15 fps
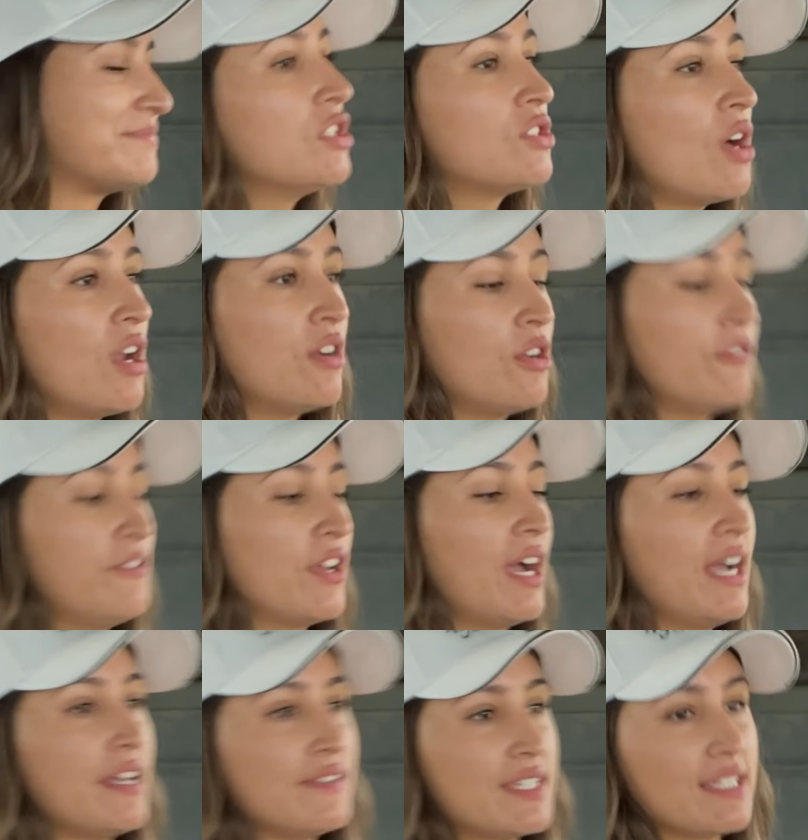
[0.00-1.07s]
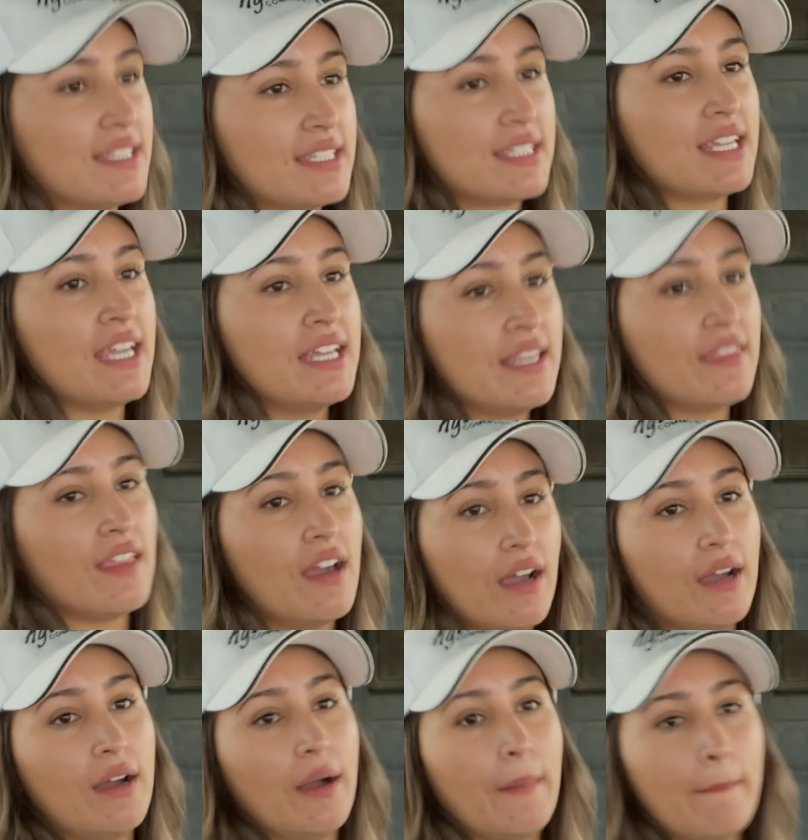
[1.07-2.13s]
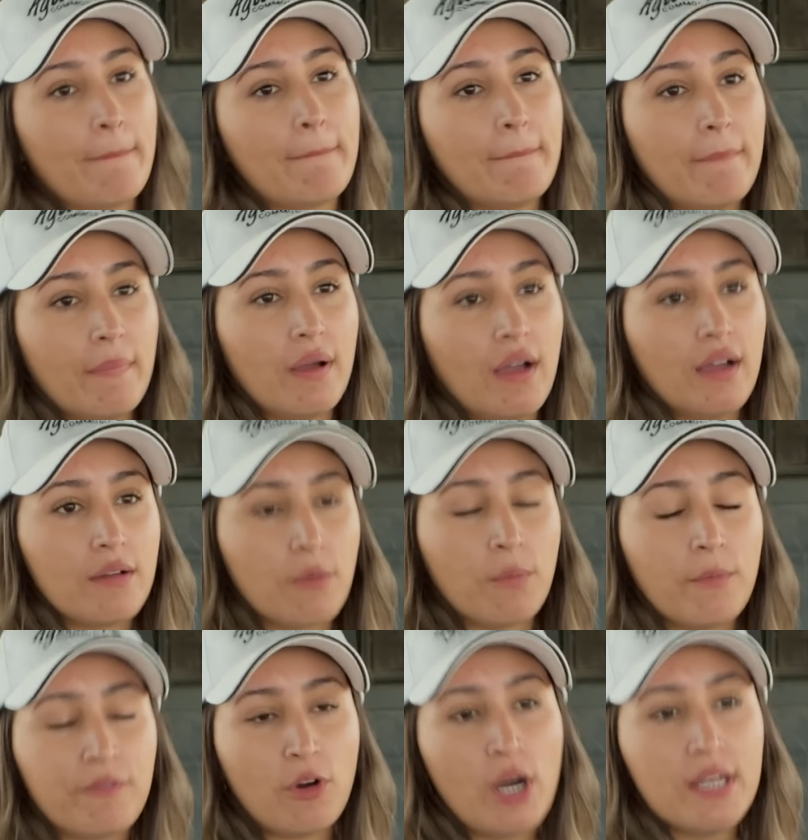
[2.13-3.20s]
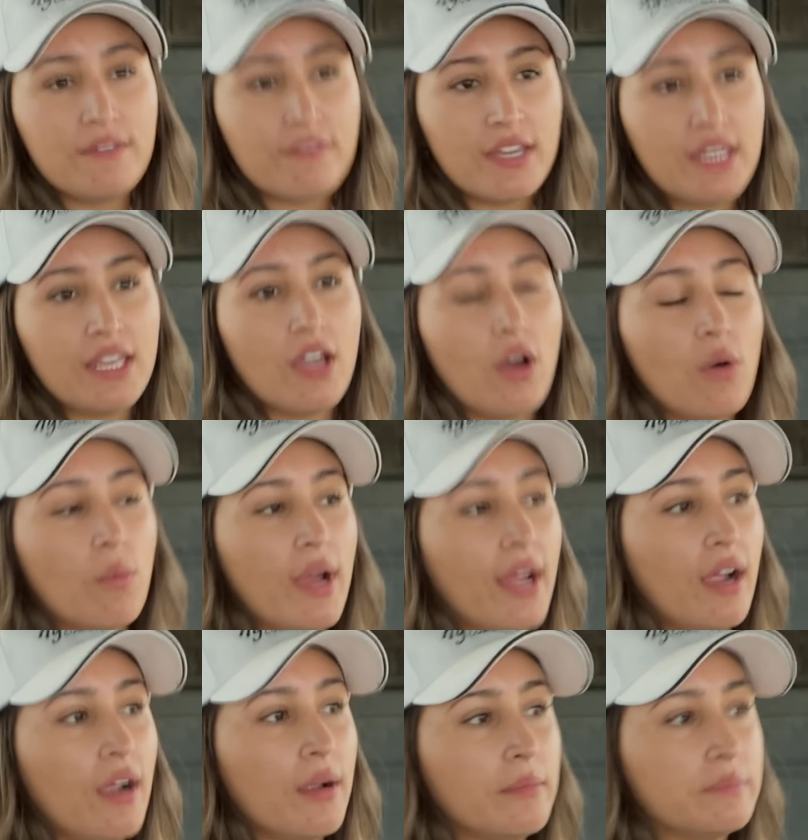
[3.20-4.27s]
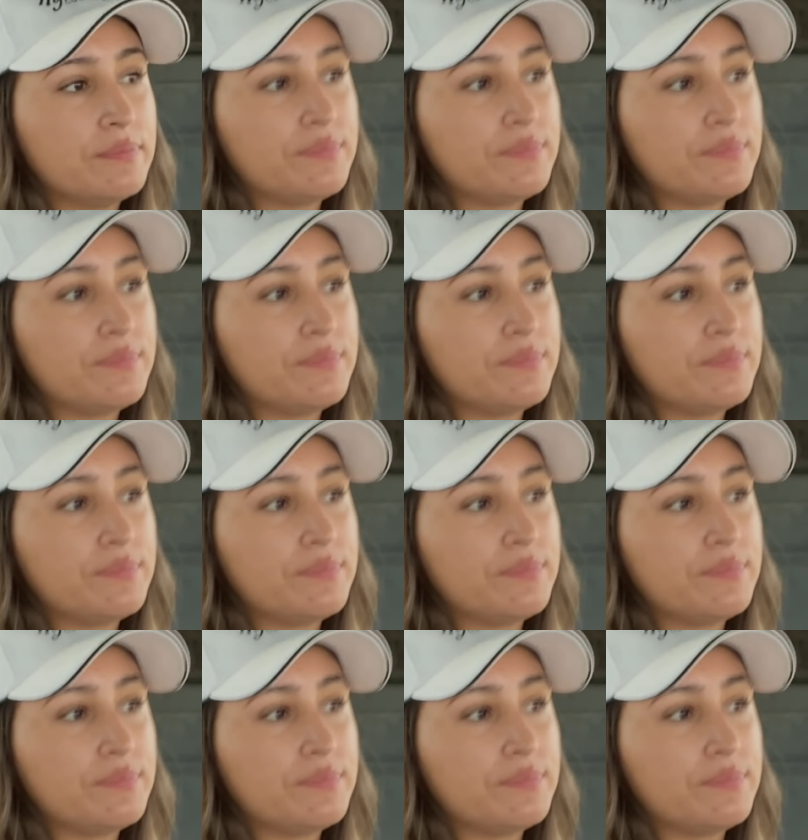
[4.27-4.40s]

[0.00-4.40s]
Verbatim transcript: So I don't know if you guys seen the one video where